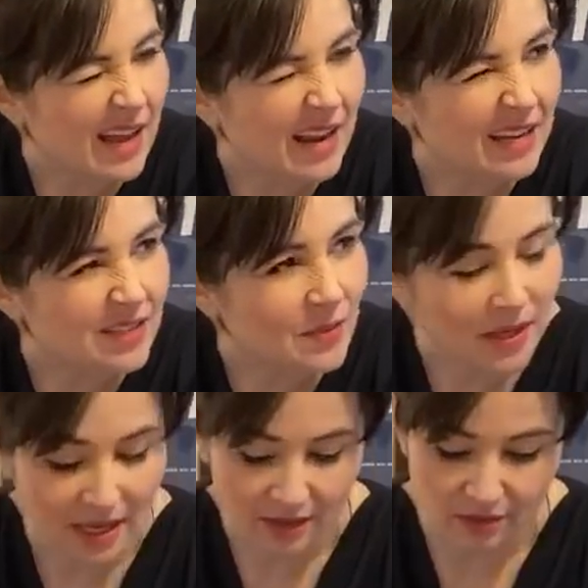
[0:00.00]
last week,
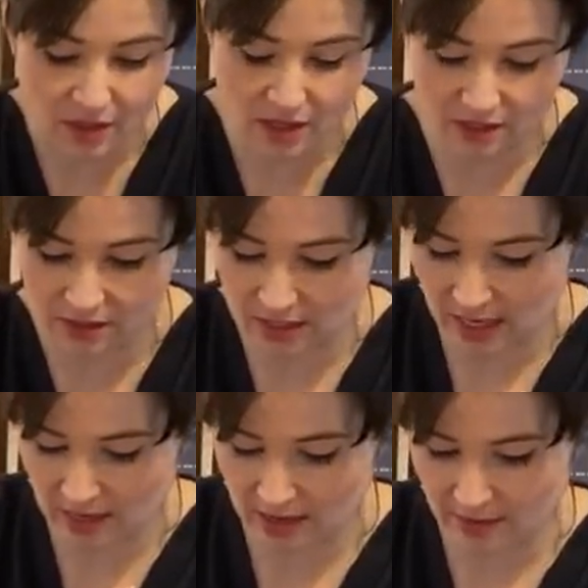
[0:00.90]
yeah,
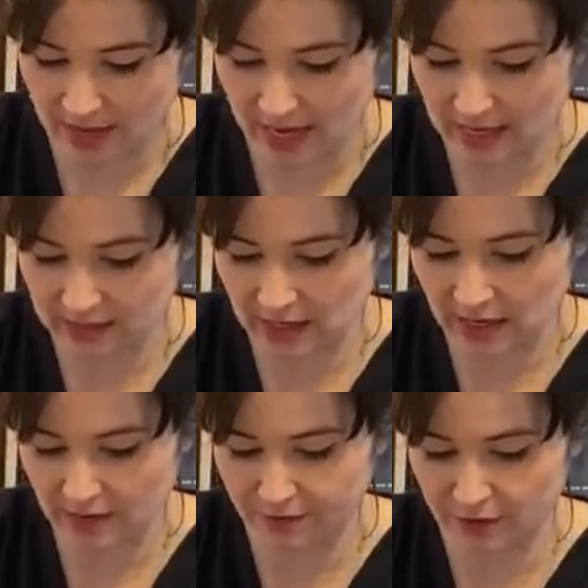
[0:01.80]
Thursday, we had
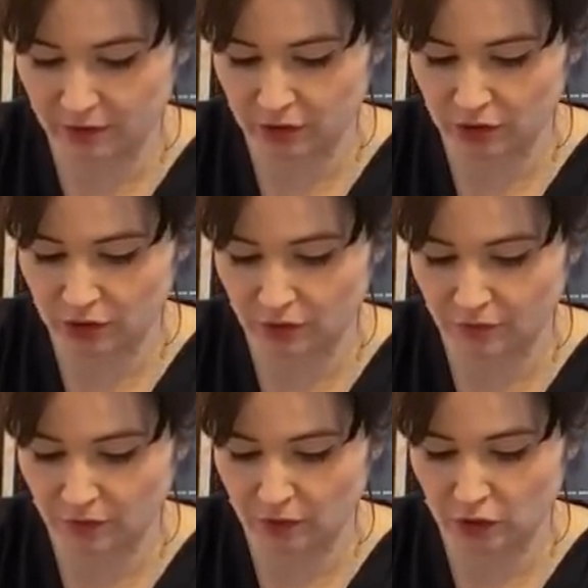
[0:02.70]
our photo shoot
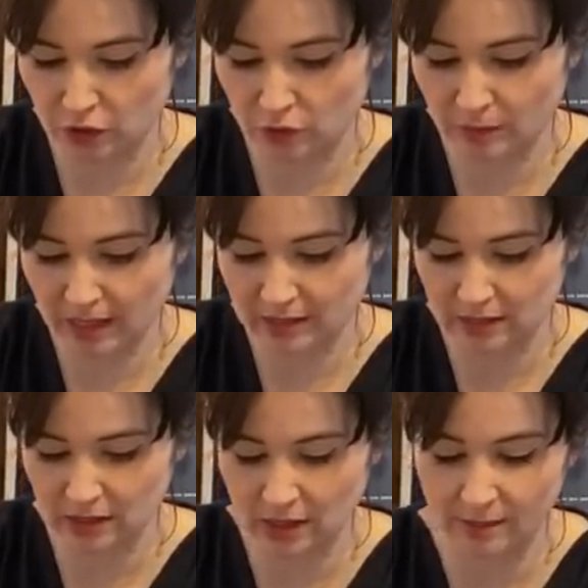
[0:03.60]
for the new
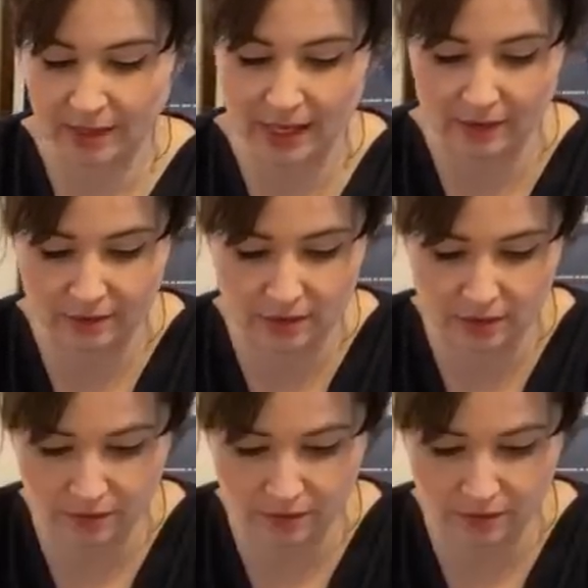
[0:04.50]
pattern coming out